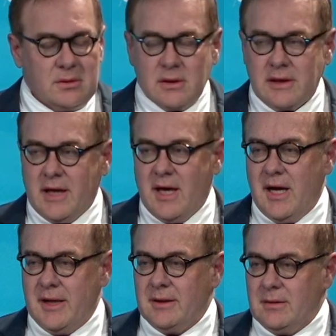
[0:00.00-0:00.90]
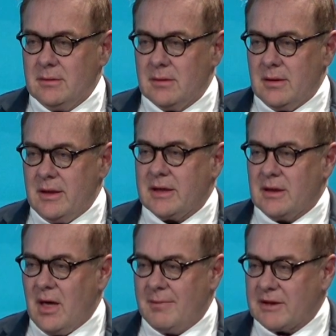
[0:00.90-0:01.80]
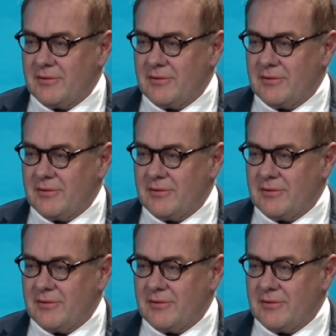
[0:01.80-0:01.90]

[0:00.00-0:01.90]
guide economic